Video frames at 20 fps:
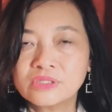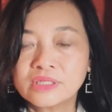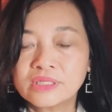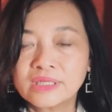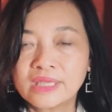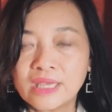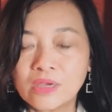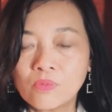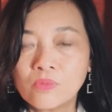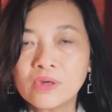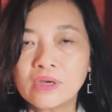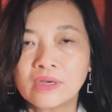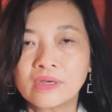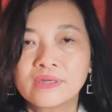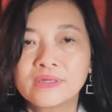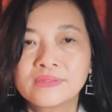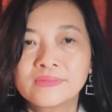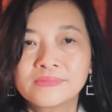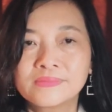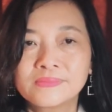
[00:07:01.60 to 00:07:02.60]
can work.
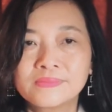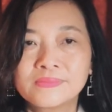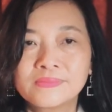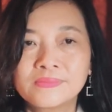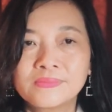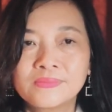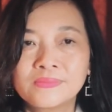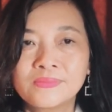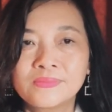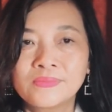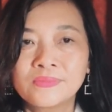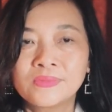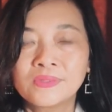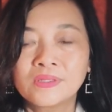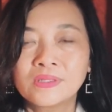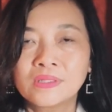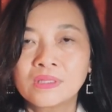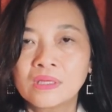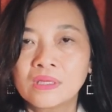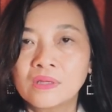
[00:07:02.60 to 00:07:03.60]

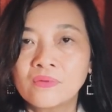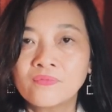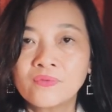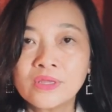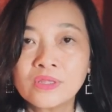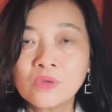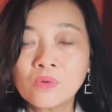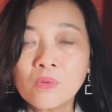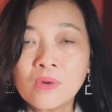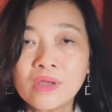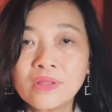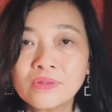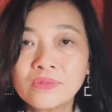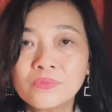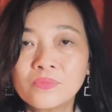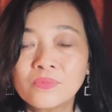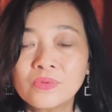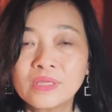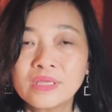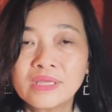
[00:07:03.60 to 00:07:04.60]
Finally,
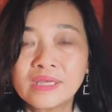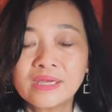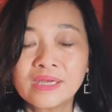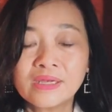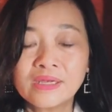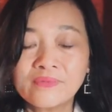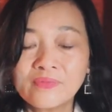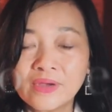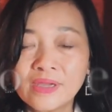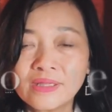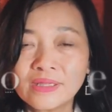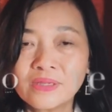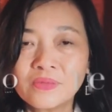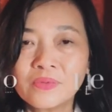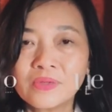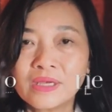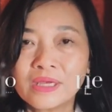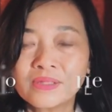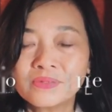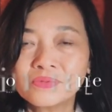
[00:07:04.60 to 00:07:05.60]

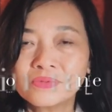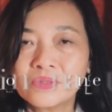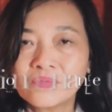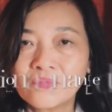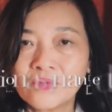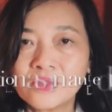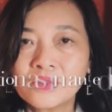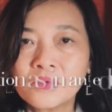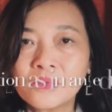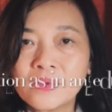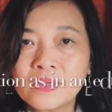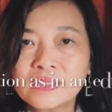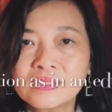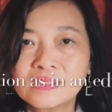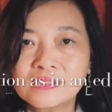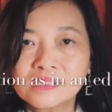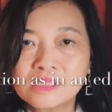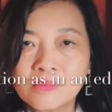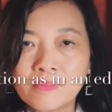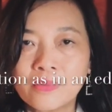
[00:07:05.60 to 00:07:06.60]
we come to the final one
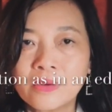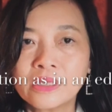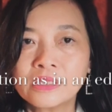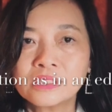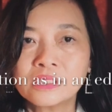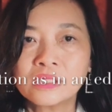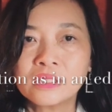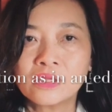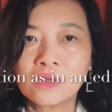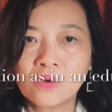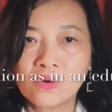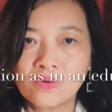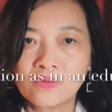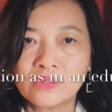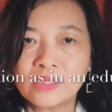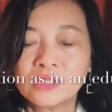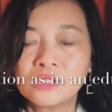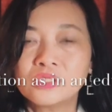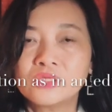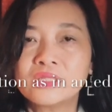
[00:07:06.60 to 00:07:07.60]
is separation and
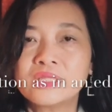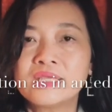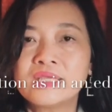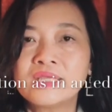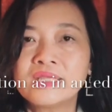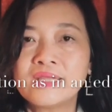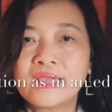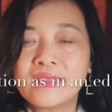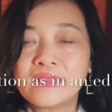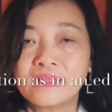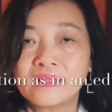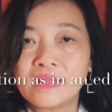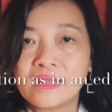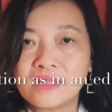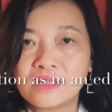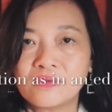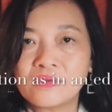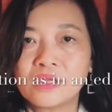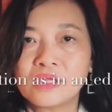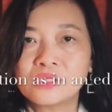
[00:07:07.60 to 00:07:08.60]
connection in an
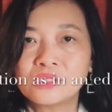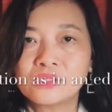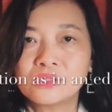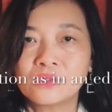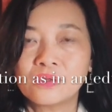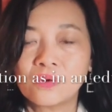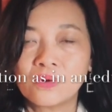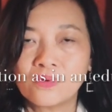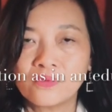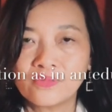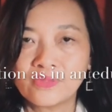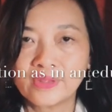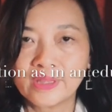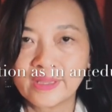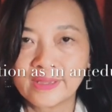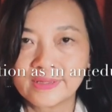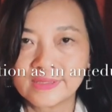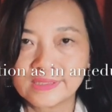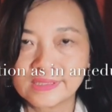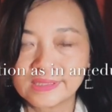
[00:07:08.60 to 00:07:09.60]
educational
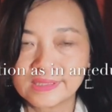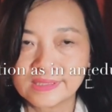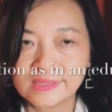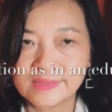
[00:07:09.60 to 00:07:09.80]
context.